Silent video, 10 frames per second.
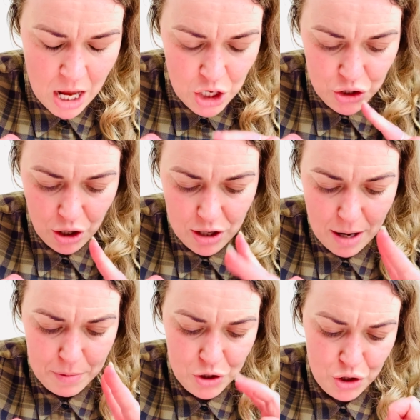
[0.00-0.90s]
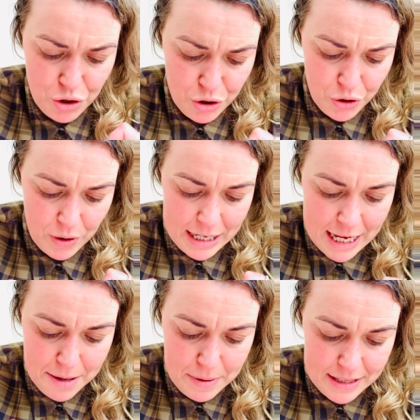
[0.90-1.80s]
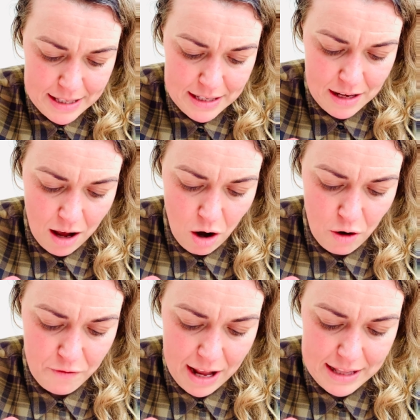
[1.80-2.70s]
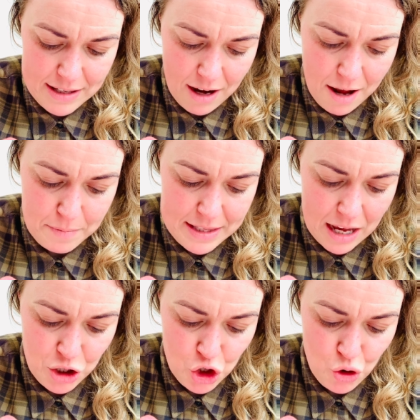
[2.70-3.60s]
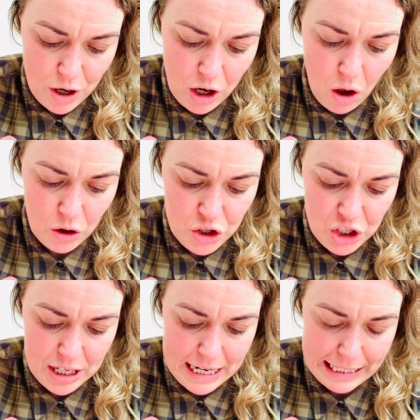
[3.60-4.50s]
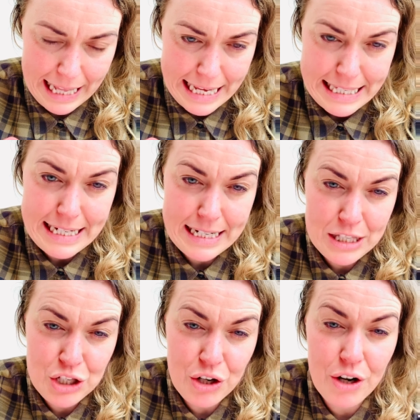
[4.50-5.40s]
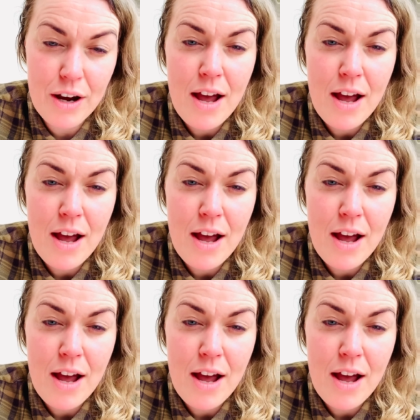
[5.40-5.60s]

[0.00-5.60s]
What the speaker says: So number 2, inhibits of enzymes that destroy collagen and elastin. So